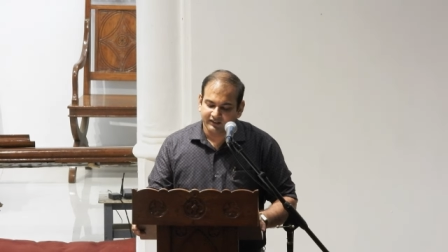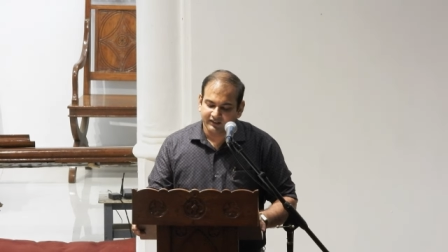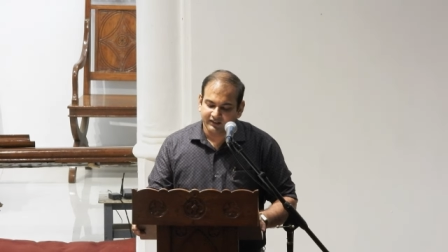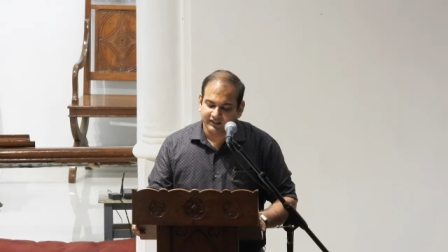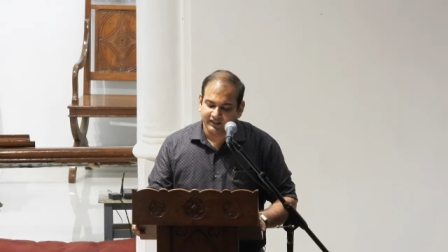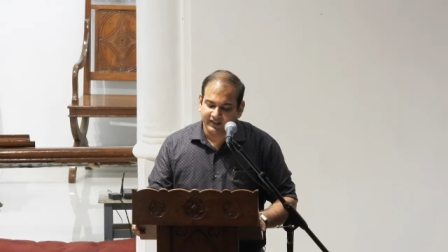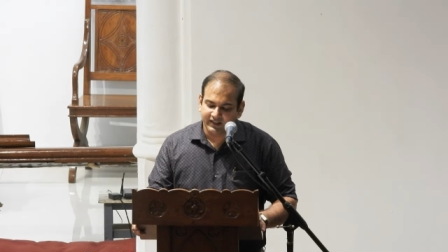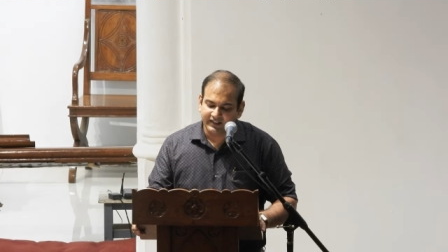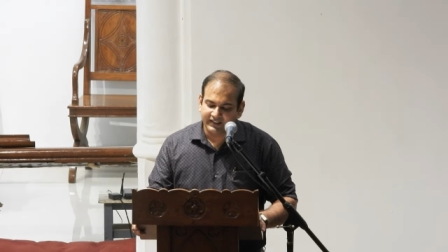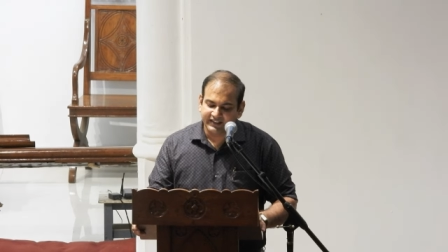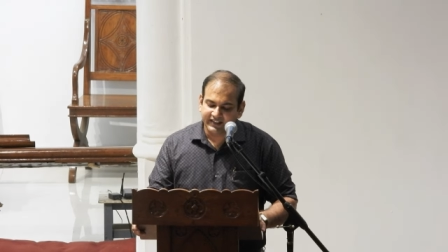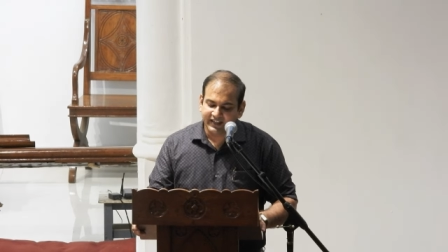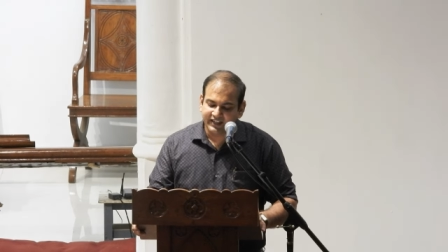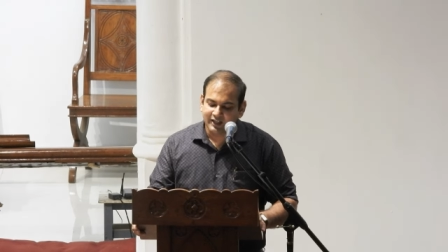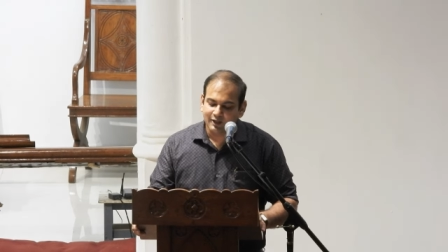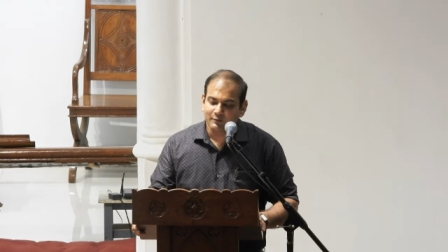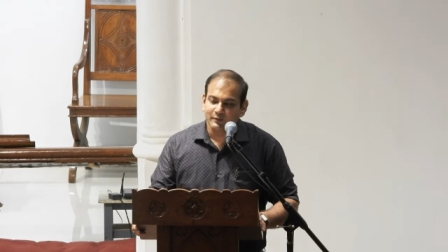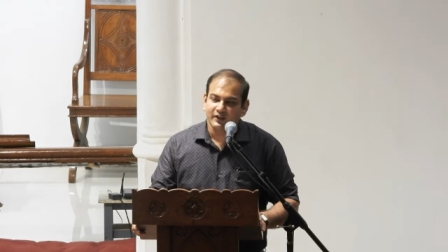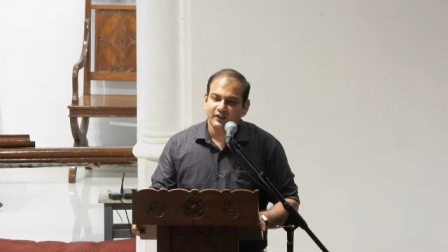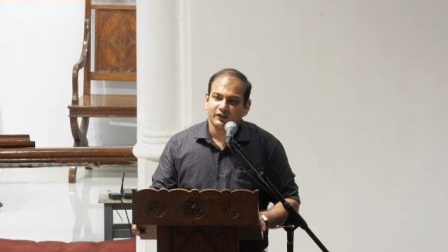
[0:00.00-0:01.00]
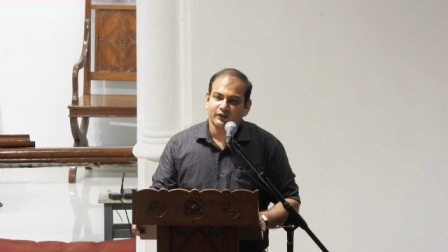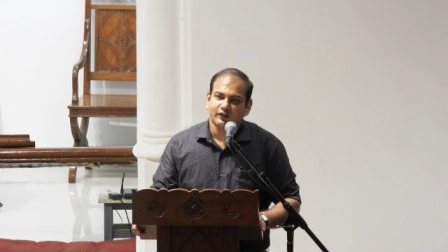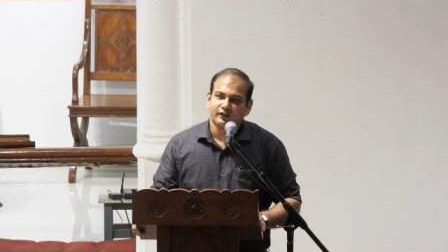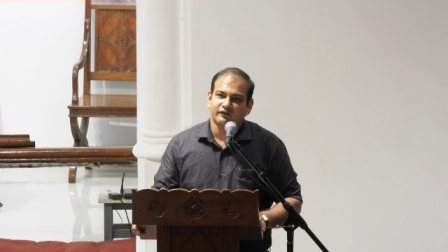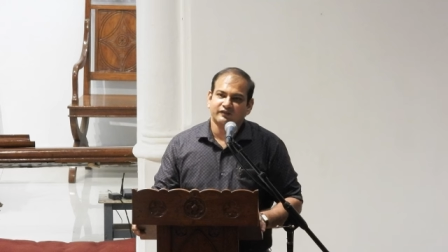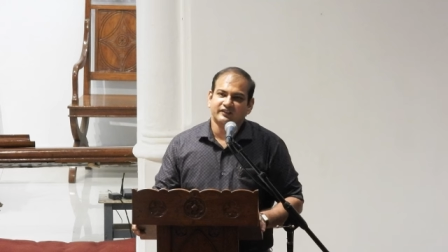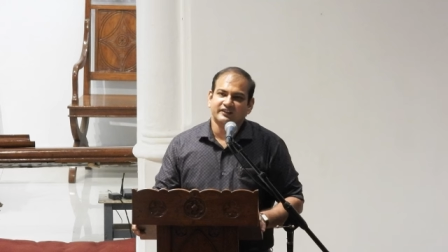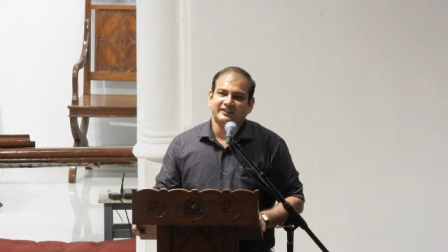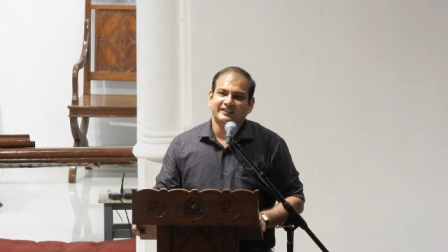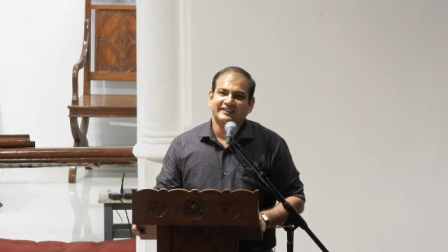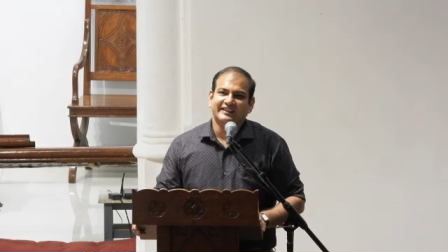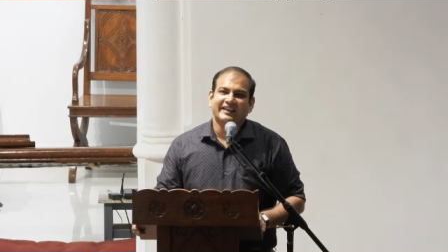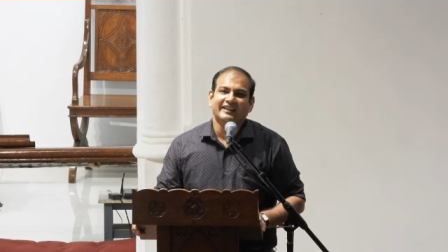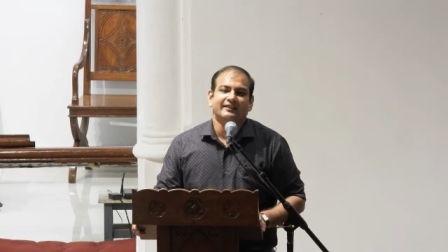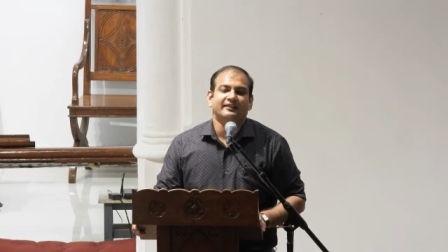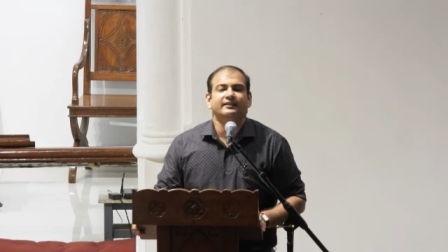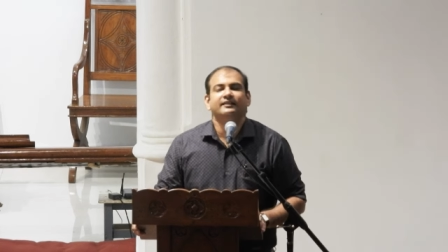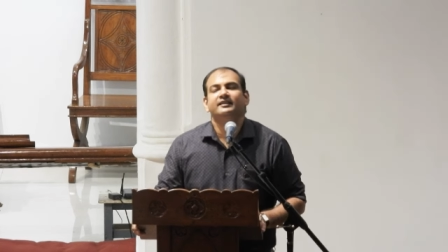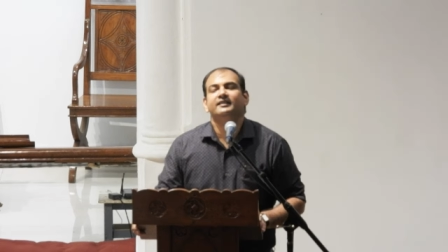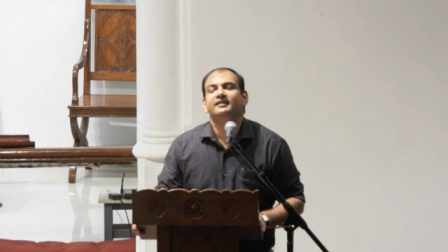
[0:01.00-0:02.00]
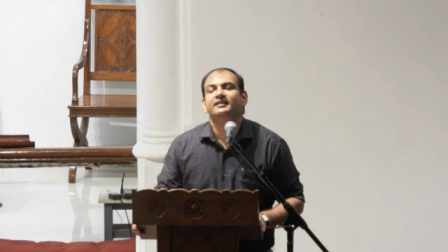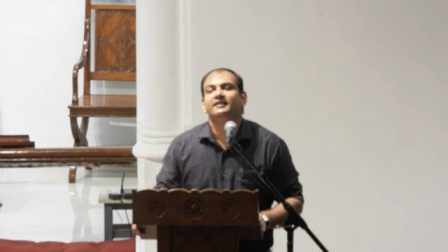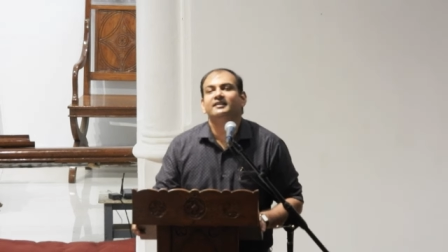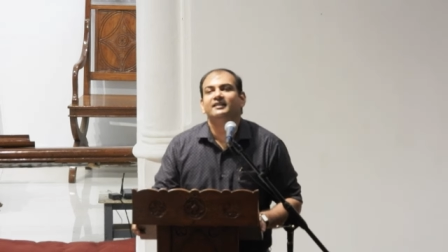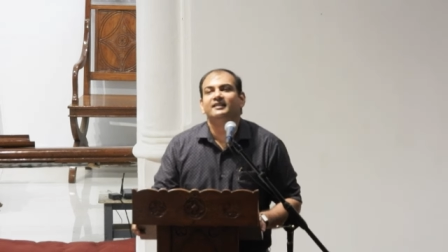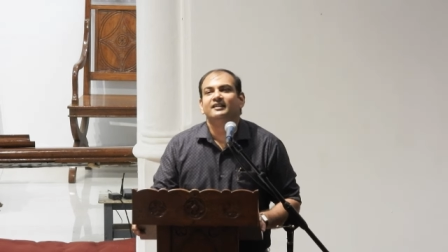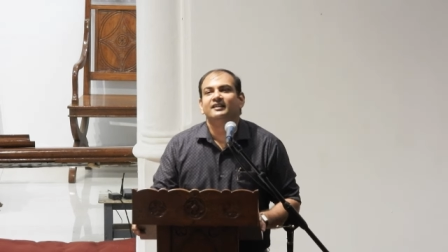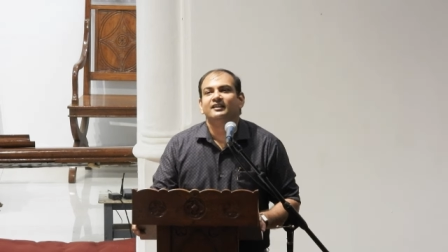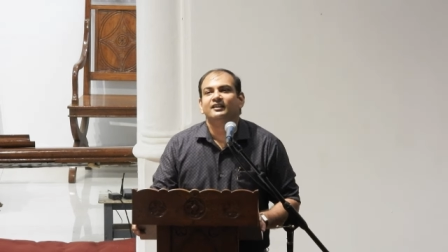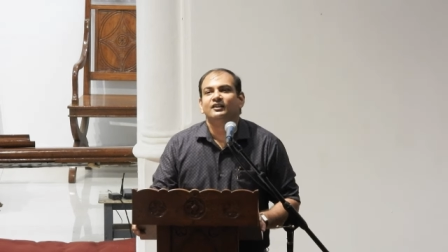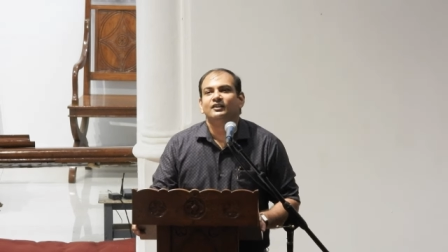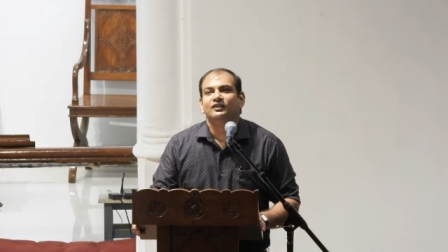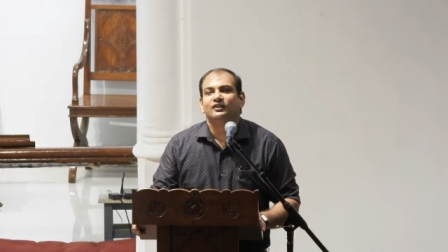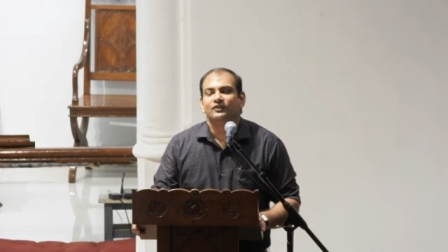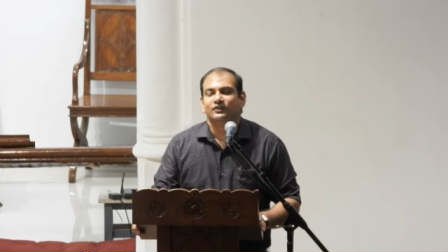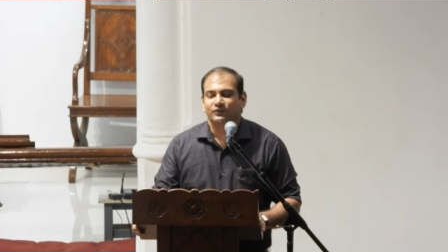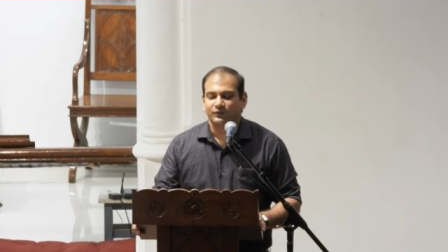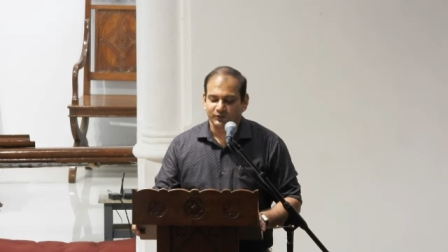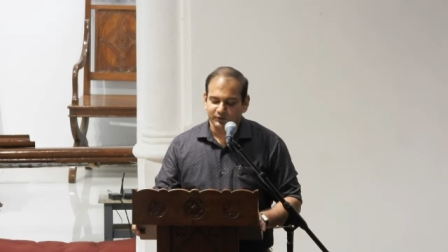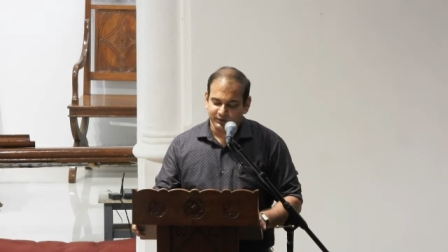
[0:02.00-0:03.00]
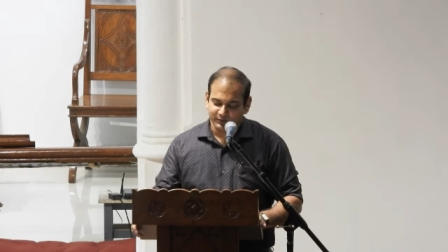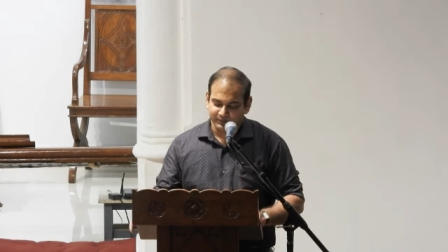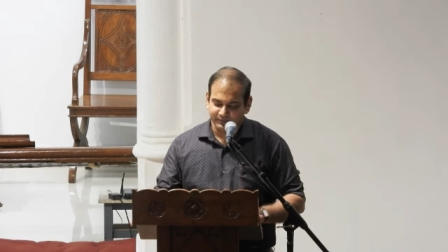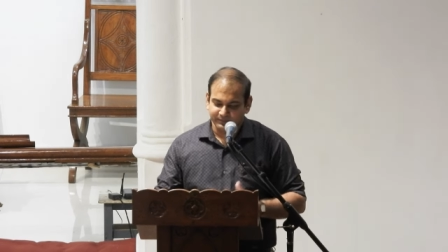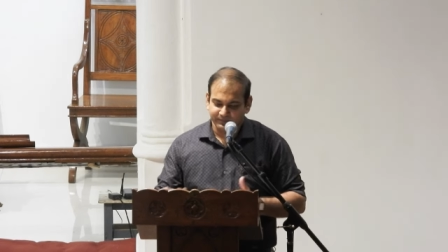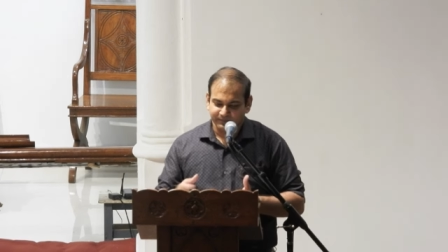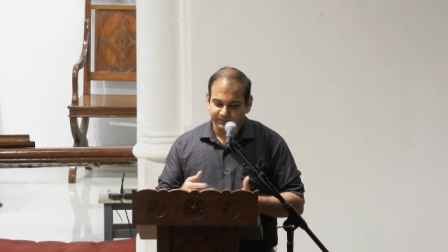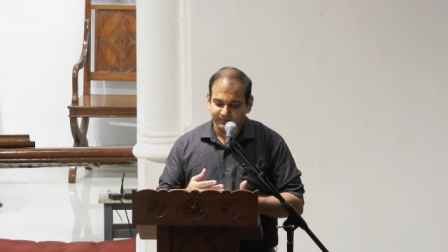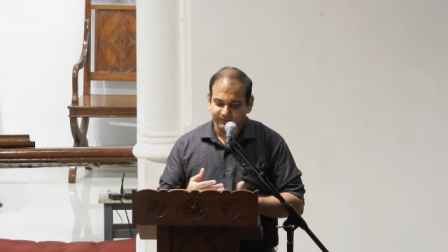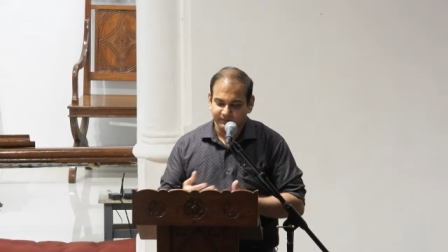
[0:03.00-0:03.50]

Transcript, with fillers: the entanglement of debt. So,